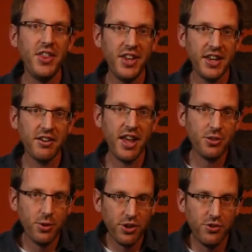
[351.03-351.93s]
the
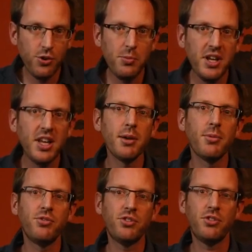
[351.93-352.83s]
internet, through this new
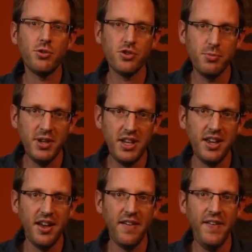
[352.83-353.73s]
medium of social
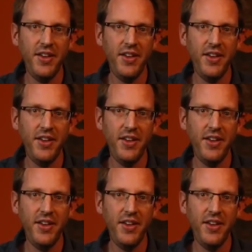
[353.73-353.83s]
media.